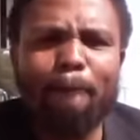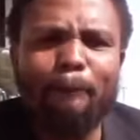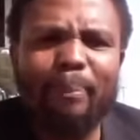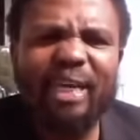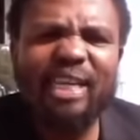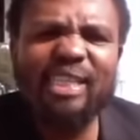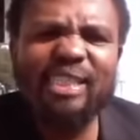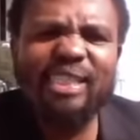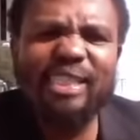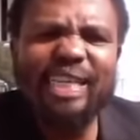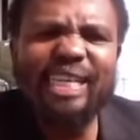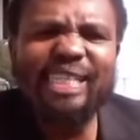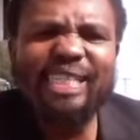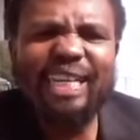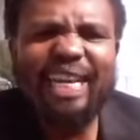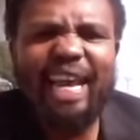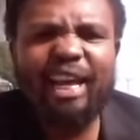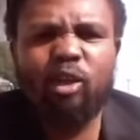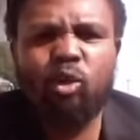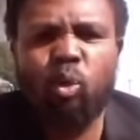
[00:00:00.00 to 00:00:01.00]
Business
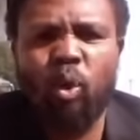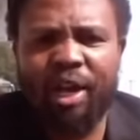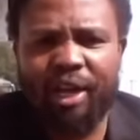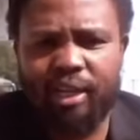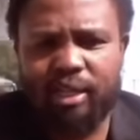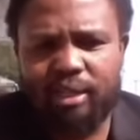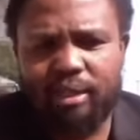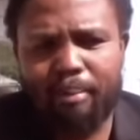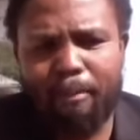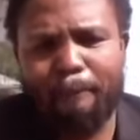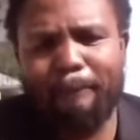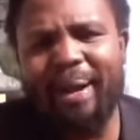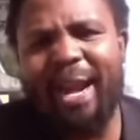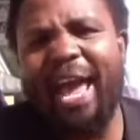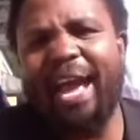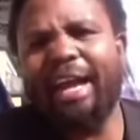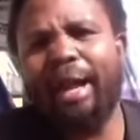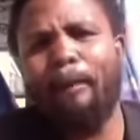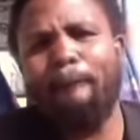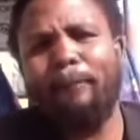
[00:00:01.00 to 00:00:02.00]
Network.
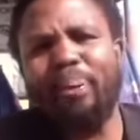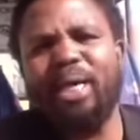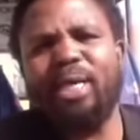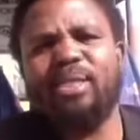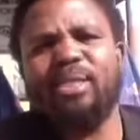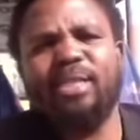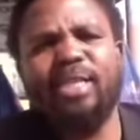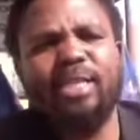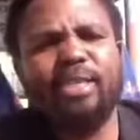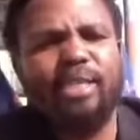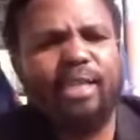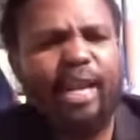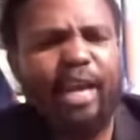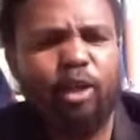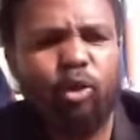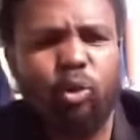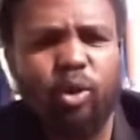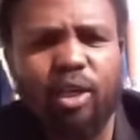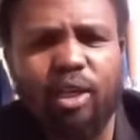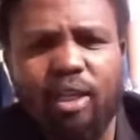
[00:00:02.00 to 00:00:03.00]
Black Business
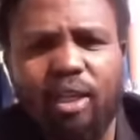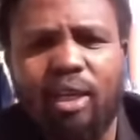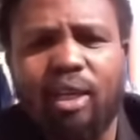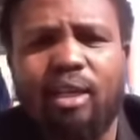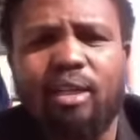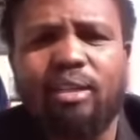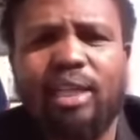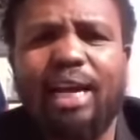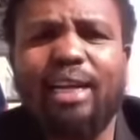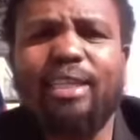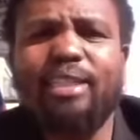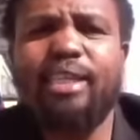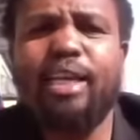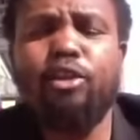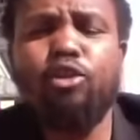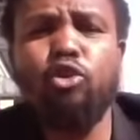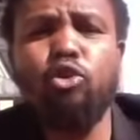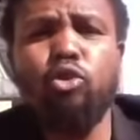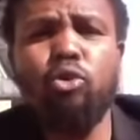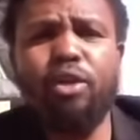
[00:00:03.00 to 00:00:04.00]
Network. That is a
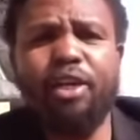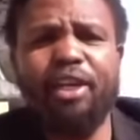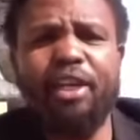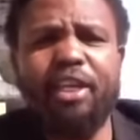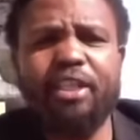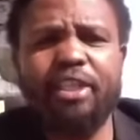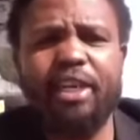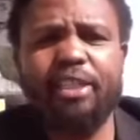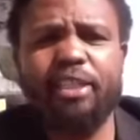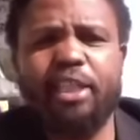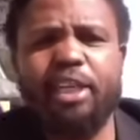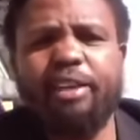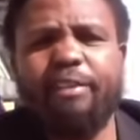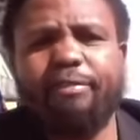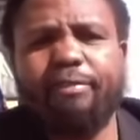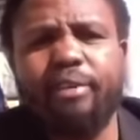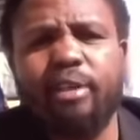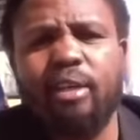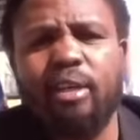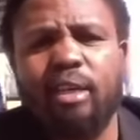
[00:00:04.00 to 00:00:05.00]
new initiative
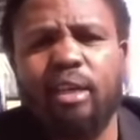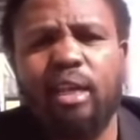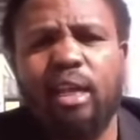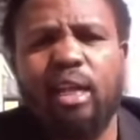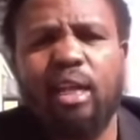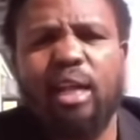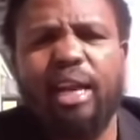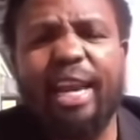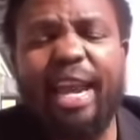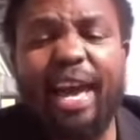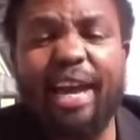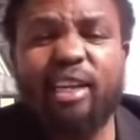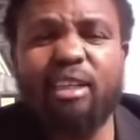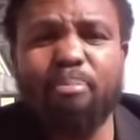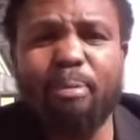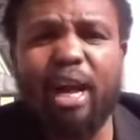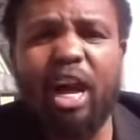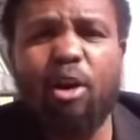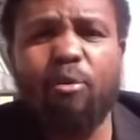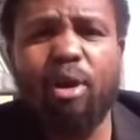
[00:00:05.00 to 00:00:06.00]
led
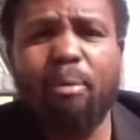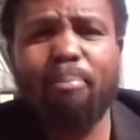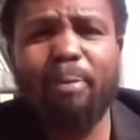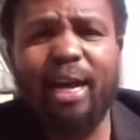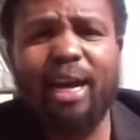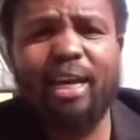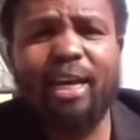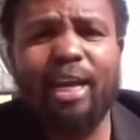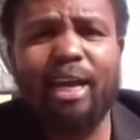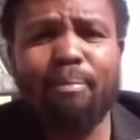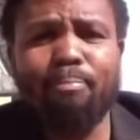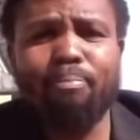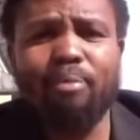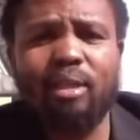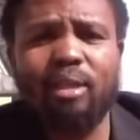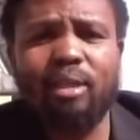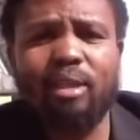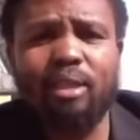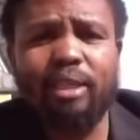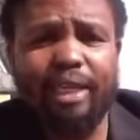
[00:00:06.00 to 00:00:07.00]
by our brother
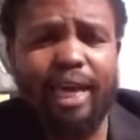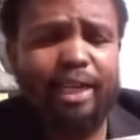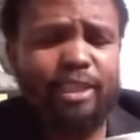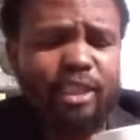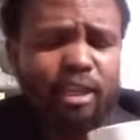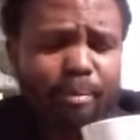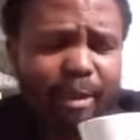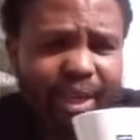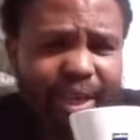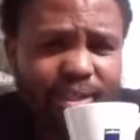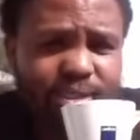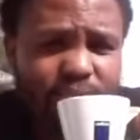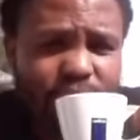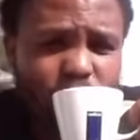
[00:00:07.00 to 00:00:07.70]
Gayton McKenzie.